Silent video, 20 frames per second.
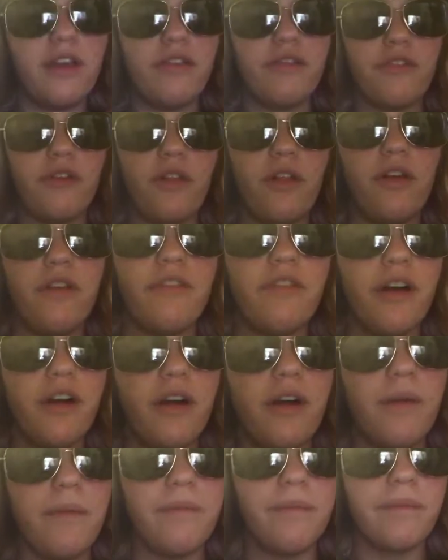is full of,
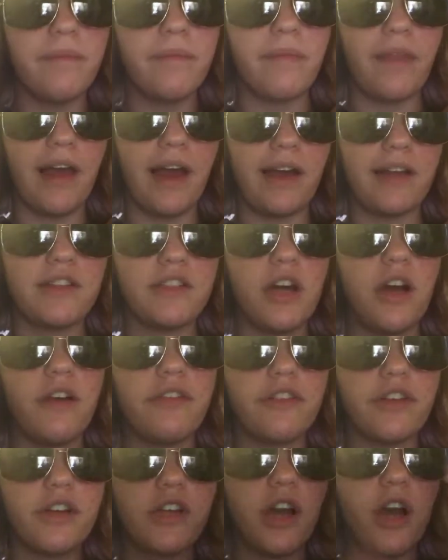like,
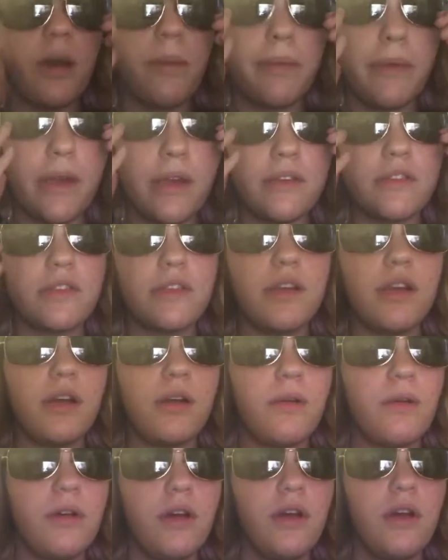tougher topics, you
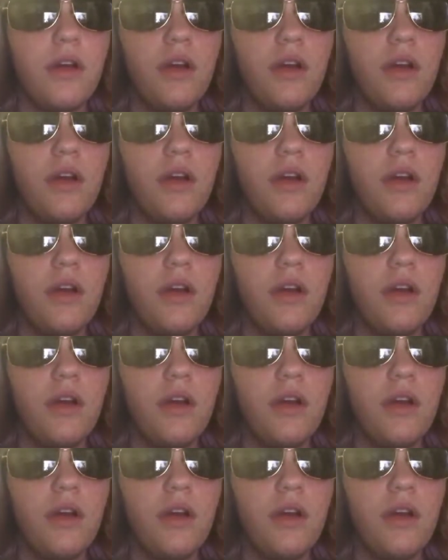know?